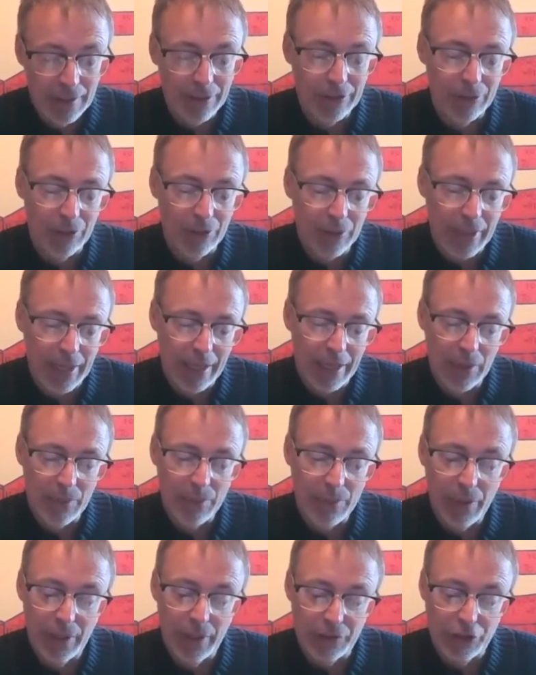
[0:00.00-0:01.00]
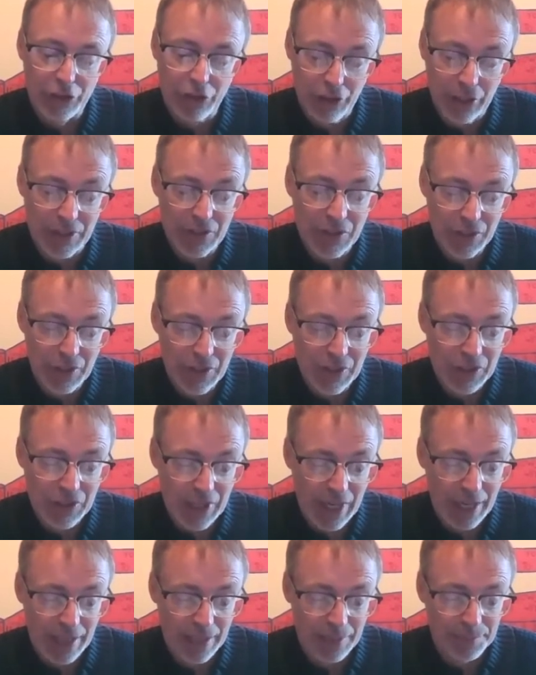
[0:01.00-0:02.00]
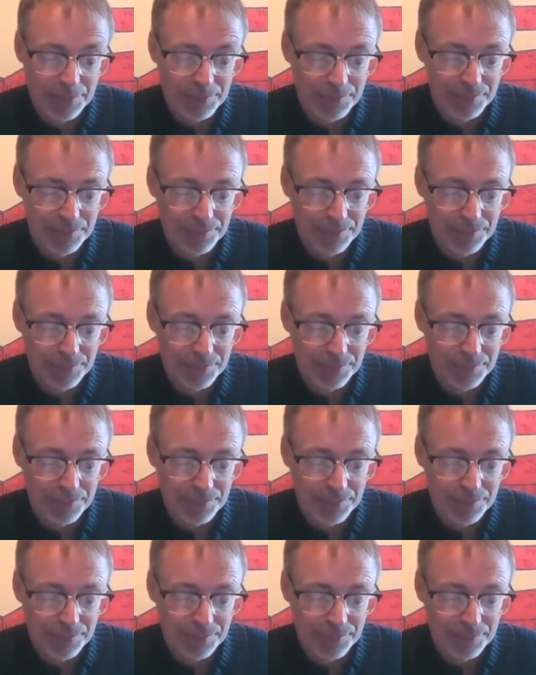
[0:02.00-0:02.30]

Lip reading: Okay, but just this time.